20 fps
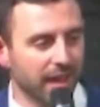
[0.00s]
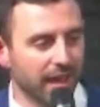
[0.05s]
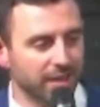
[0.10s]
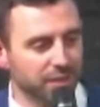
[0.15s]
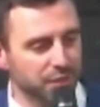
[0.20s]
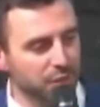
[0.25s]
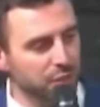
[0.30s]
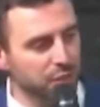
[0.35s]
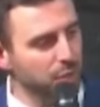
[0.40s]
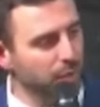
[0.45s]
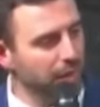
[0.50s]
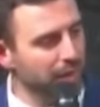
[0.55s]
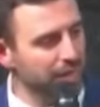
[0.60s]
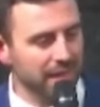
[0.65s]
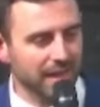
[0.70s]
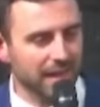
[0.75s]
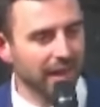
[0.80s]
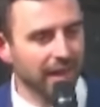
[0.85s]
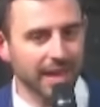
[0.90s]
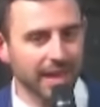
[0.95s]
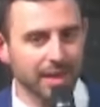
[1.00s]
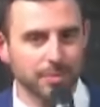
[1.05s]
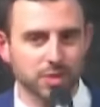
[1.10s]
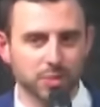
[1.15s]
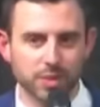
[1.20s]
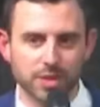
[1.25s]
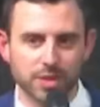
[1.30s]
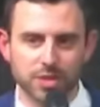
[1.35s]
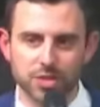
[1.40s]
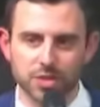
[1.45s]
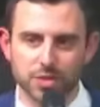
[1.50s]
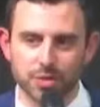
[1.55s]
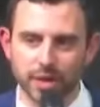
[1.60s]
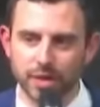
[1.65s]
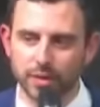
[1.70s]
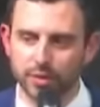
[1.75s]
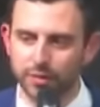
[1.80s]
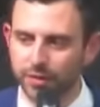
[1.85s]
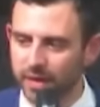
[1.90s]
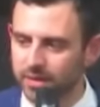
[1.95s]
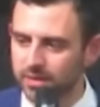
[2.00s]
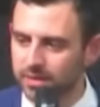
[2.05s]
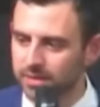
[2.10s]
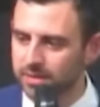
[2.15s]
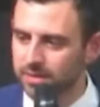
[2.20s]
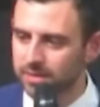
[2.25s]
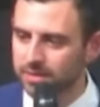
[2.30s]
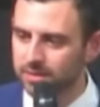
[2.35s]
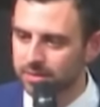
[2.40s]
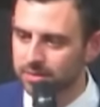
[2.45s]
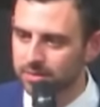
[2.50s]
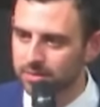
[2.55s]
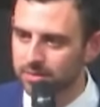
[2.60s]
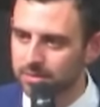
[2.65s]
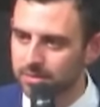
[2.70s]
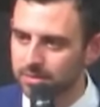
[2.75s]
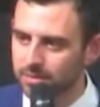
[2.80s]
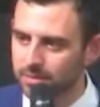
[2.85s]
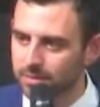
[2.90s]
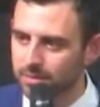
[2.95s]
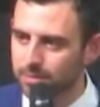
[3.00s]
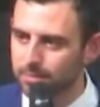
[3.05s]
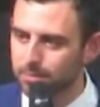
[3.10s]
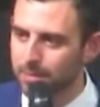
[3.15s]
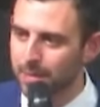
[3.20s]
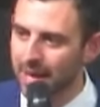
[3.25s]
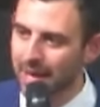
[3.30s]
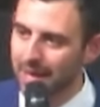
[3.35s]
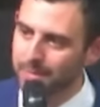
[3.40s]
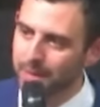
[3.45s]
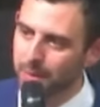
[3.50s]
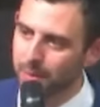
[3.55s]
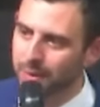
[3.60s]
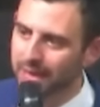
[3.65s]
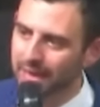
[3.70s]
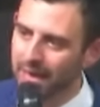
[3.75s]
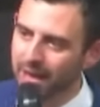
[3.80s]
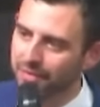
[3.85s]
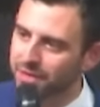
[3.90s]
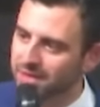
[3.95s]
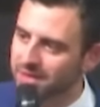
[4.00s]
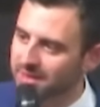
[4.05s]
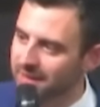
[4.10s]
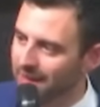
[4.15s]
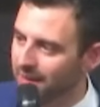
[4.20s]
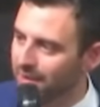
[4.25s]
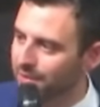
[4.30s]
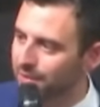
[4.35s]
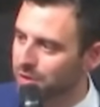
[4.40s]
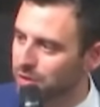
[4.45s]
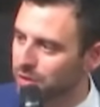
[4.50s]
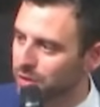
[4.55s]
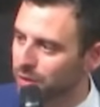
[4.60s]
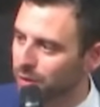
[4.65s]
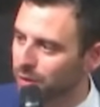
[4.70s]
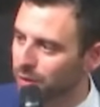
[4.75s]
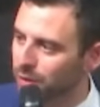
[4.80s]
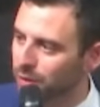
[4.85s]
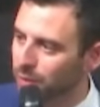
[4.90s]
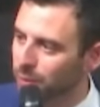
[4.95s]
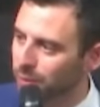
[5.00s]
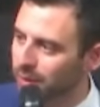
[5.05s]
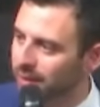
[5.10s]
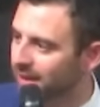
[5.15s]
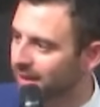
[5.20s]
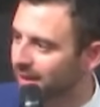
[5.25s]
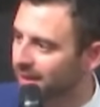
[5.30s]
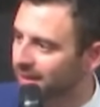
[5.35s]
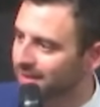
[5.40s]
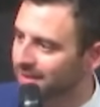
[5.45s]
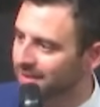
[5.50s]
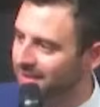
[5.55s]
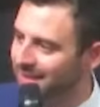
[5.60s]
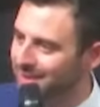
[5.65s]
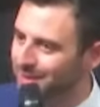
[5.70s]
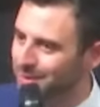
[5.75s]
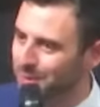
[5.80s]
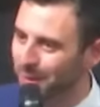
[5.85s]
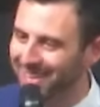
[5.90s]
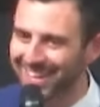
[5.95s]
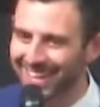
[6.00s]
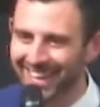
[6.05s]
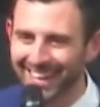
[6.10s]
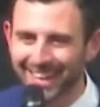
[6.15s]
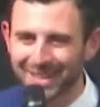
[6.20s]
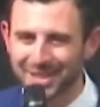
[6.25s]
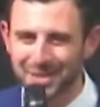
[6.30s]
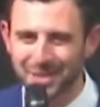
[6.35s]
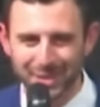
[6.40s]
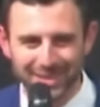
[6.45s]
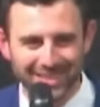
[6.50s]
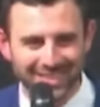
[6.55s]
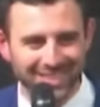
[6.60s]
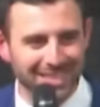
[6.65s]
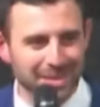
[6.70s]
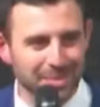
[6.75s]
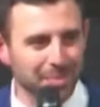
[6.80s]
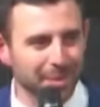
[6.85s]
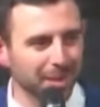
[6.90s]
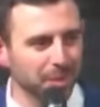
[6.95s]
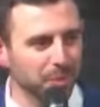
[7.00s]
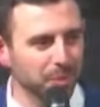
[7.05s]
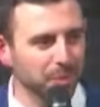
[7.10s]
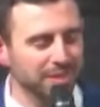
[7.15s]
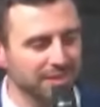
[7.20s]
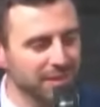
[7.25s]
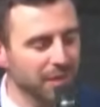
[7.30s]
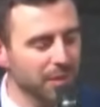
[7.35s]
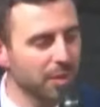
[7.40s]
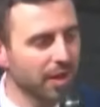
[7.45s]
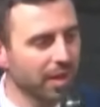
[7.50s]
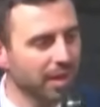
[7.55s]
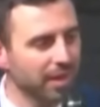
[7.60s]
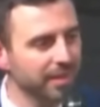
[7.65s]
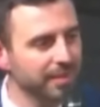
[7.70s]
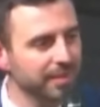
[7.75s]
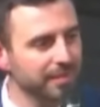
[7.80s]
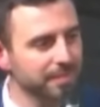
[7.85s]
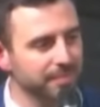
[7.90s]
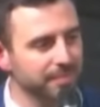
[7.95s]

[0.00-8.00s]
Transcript: And the UN claims with a straight face, maybe we left the television on on the weekend and that's why the electricity bill was so high.